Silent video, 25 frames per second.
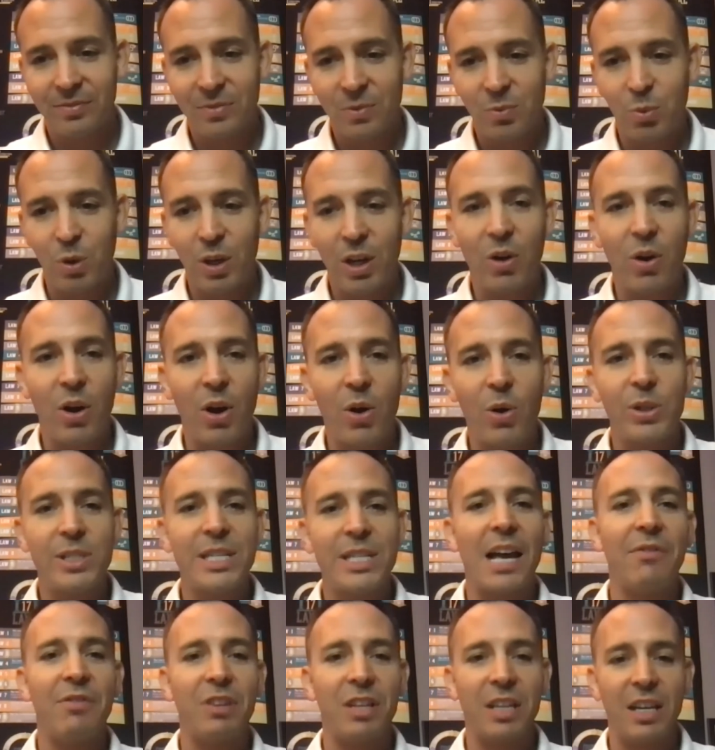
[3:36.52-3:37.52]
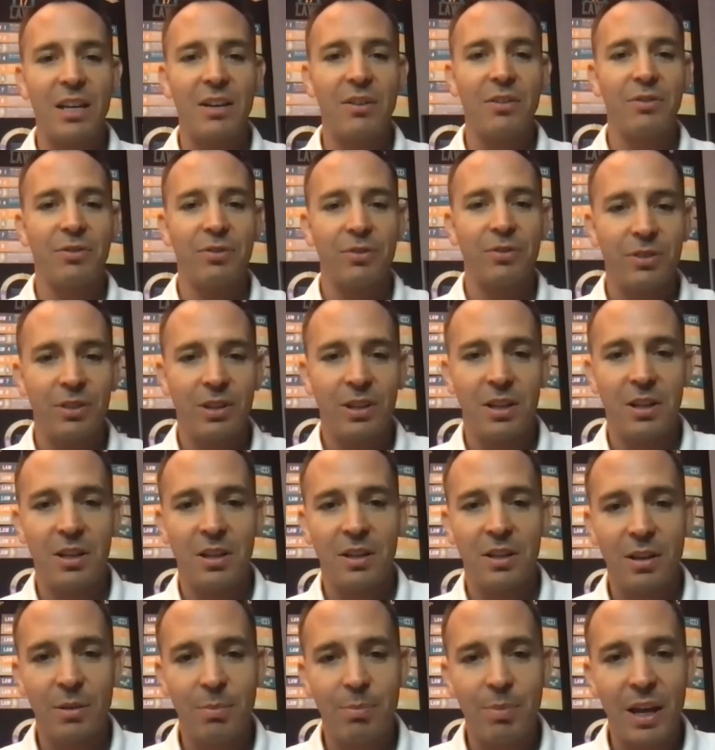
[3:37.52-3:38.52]
we don't always have to give
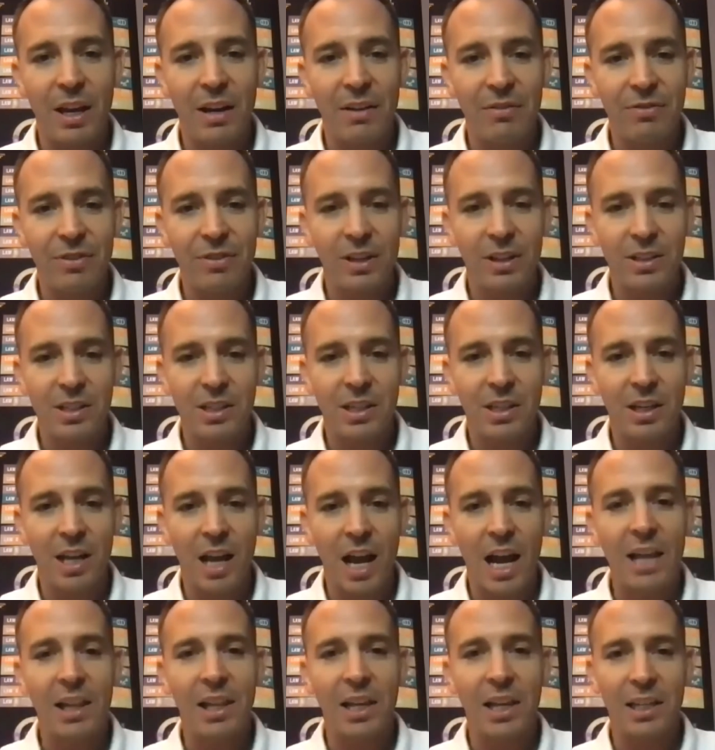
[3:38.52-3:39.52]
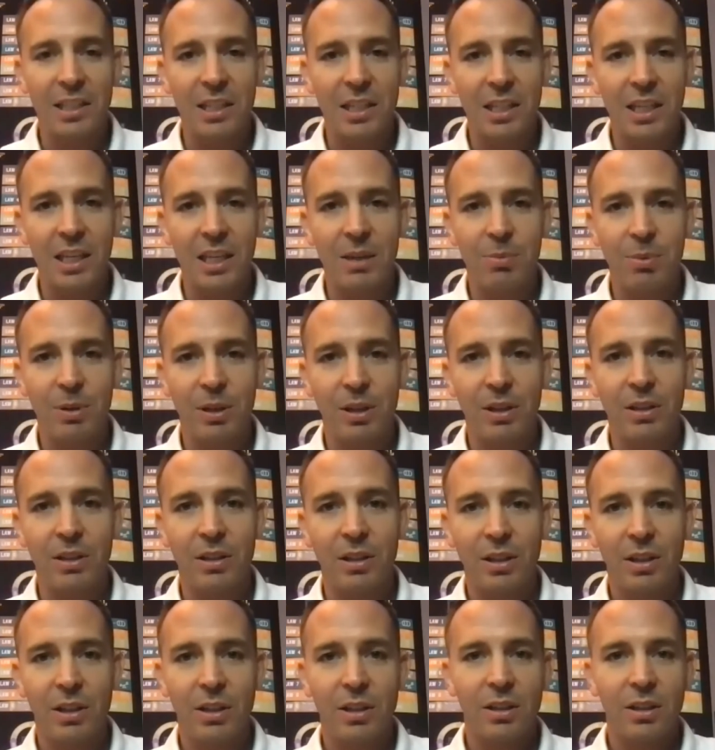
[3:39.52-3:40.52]
the benefits. And I like to keep it
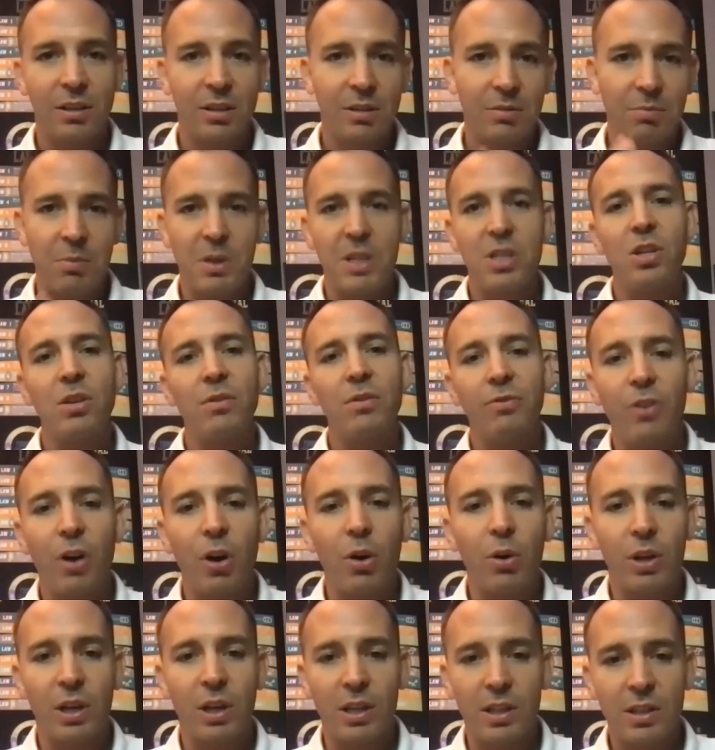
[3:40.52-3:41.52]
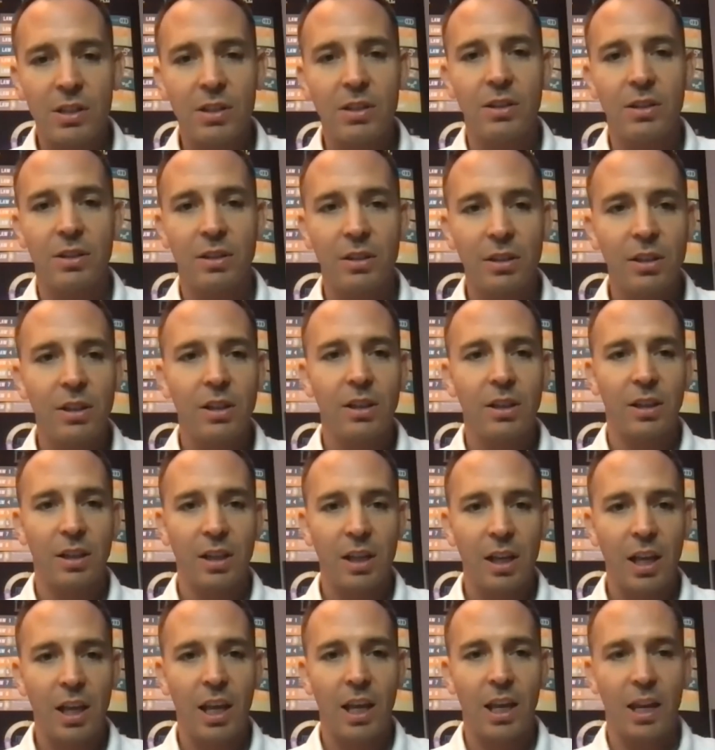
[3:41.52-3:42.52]
mission focused
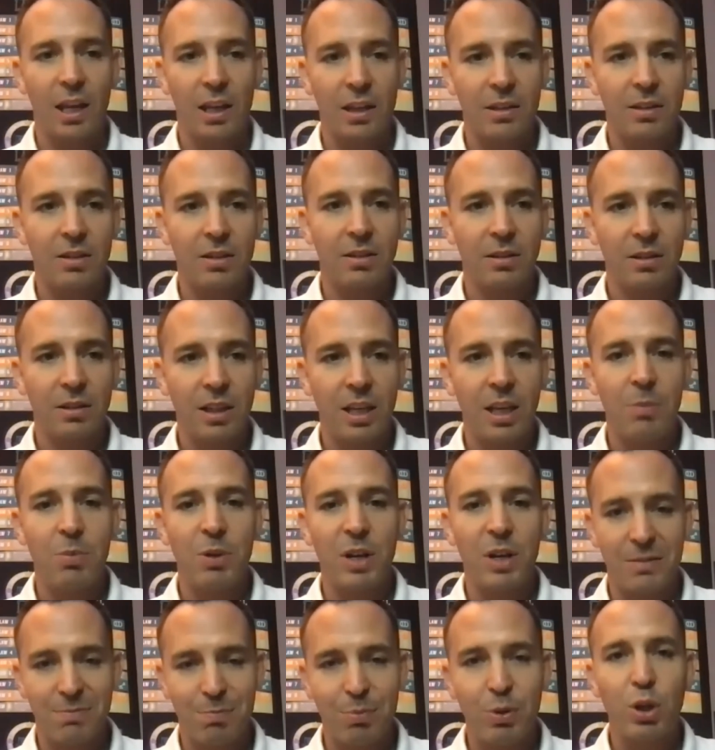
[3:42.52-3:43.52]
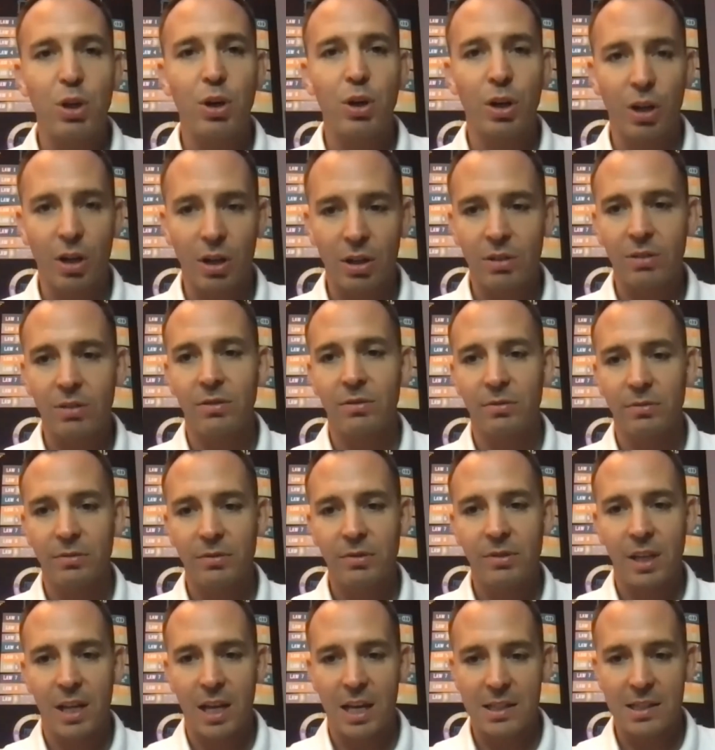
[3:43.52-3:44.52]
and keep it as pure
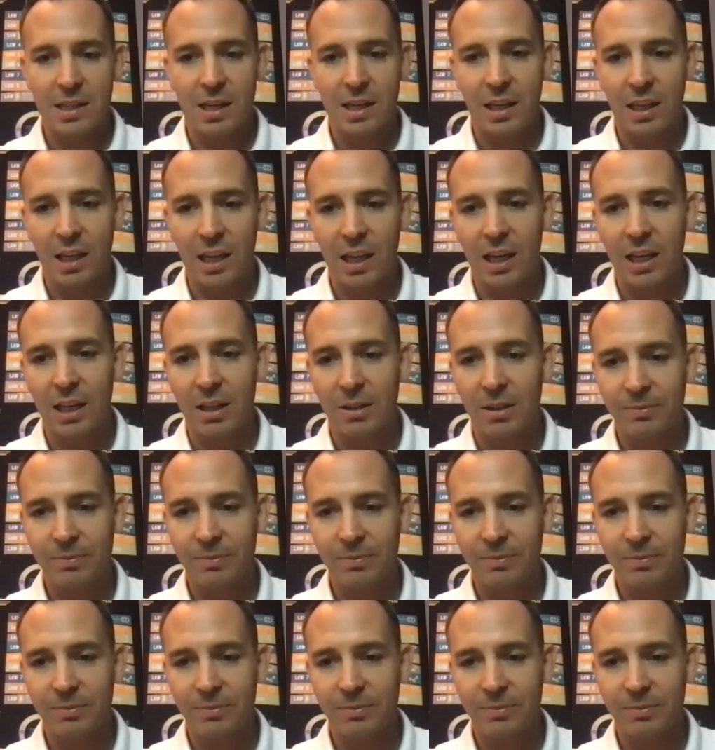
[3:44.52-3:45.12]
as I can.